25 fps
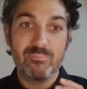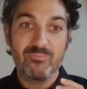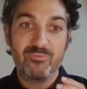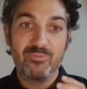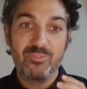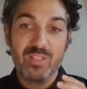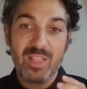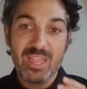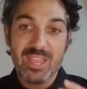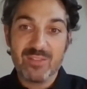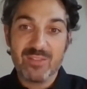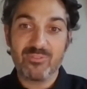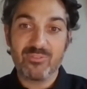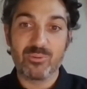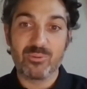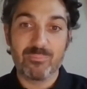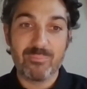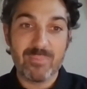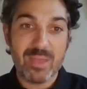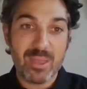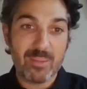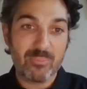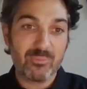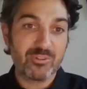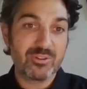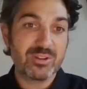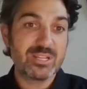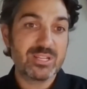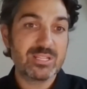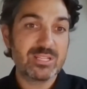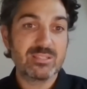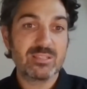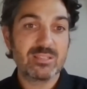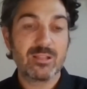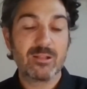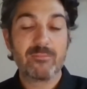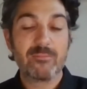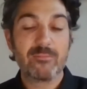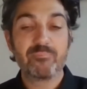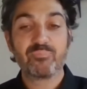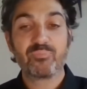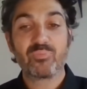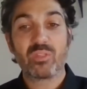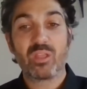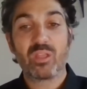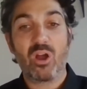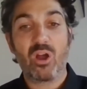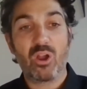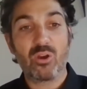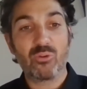flavor memories
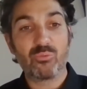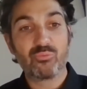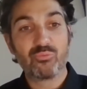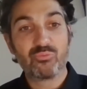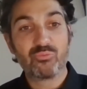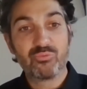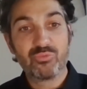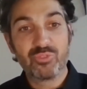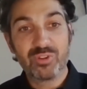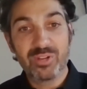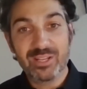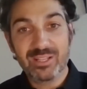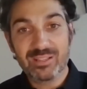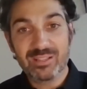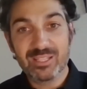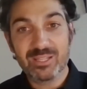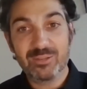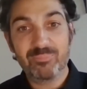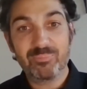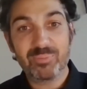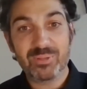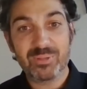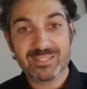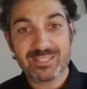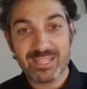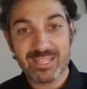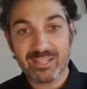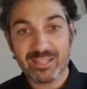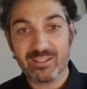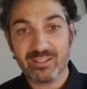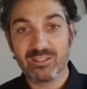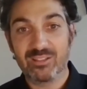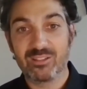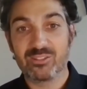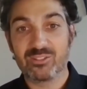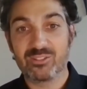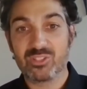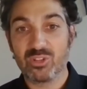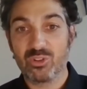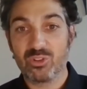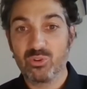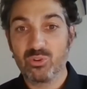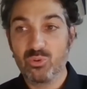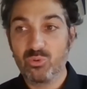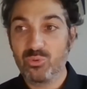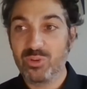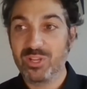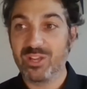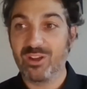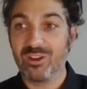are really particular to
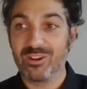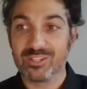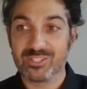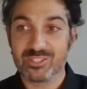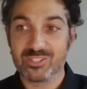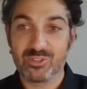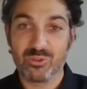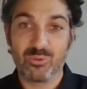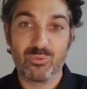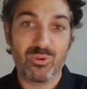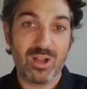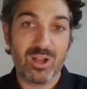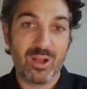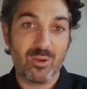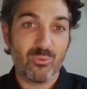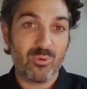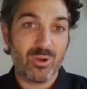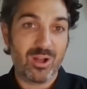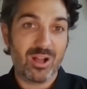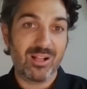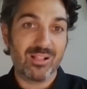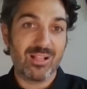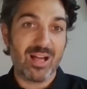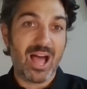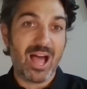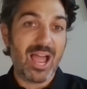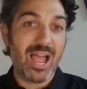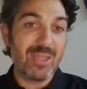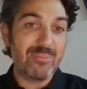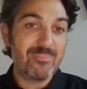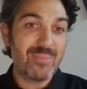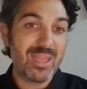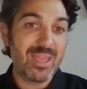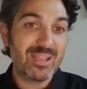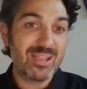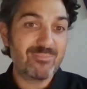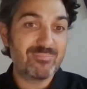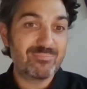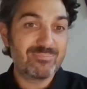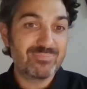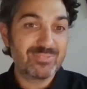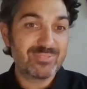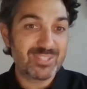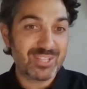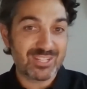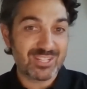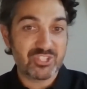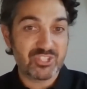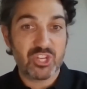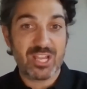who we are. So while I may
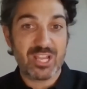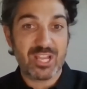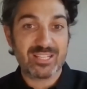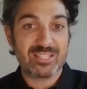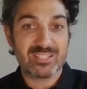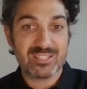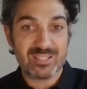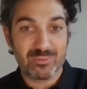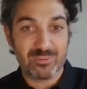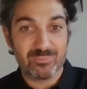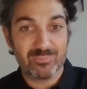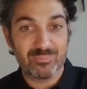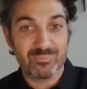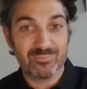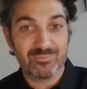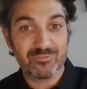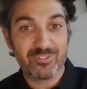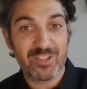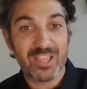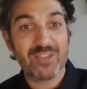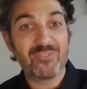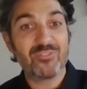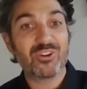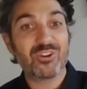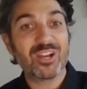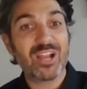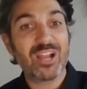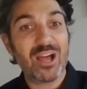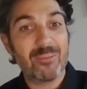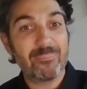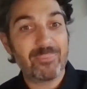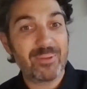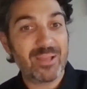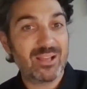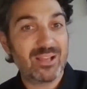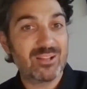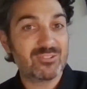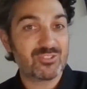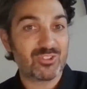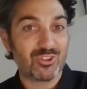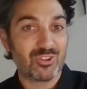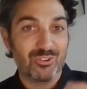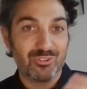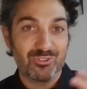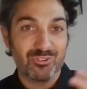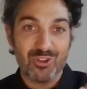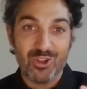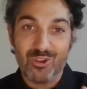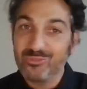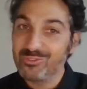suggest some flavor compounds
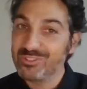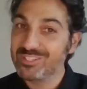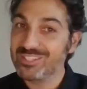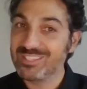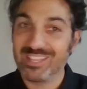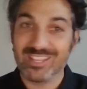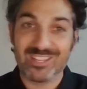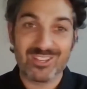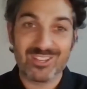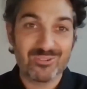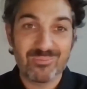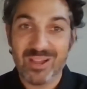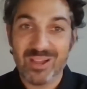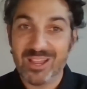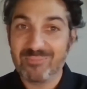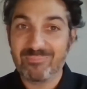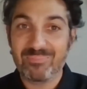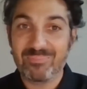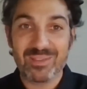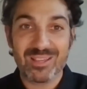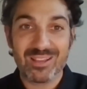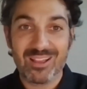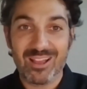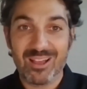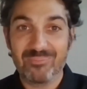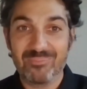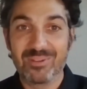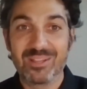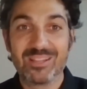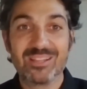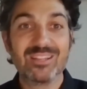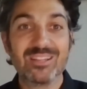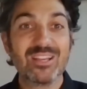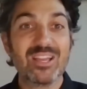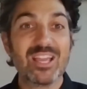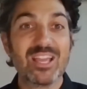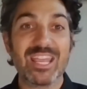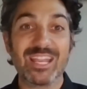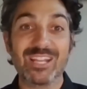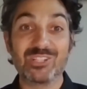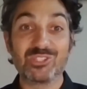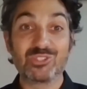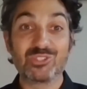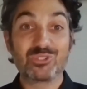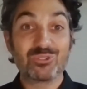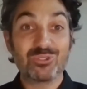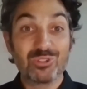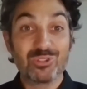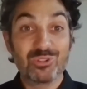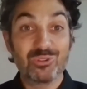or notes that you might pick up, in
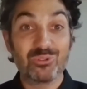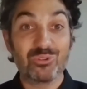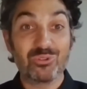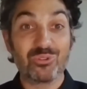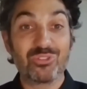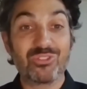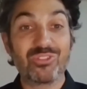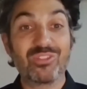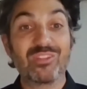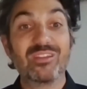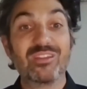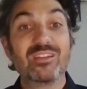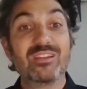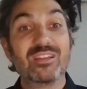truth,